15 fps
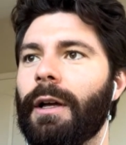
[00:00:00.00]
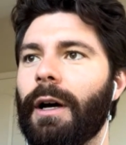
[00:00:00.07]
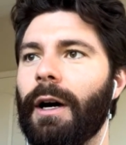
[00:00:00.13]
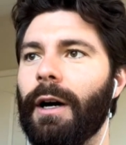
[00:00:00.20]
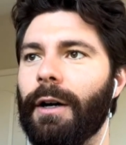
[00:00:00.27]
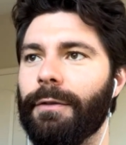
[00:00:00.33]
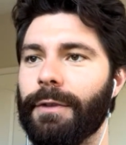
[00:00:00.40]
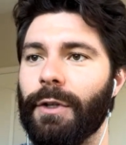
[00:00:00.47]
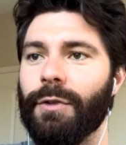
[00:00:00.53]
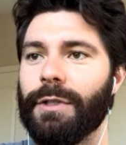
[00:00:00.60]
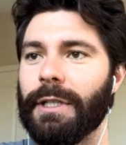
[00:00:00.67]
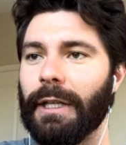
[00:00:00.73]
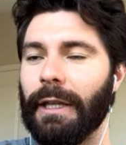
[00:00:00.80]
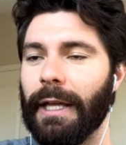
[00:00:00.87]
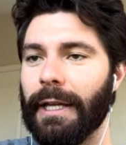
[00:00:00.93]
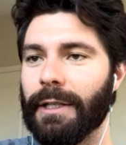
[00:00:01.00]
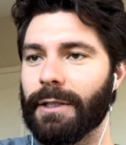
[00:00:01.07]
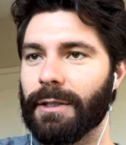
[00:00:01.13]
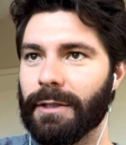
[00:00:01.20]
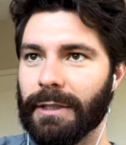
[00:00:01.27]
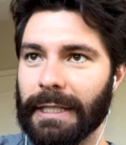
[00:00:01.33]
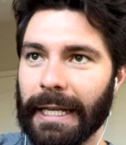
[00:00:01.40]
of
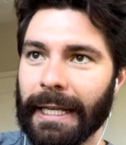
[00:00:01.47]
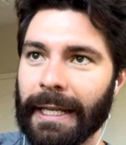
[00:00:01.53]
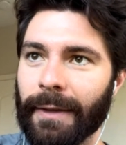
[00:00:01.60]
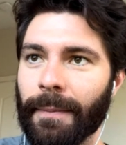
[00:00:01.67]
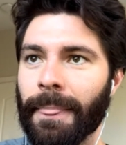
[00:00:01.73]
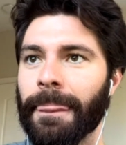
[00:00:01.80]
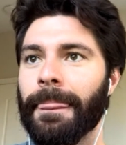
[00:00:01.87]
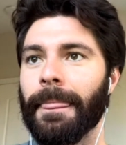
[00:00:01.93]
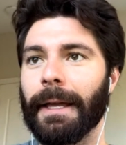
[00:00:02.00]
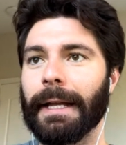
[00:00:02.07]
UCLA's team,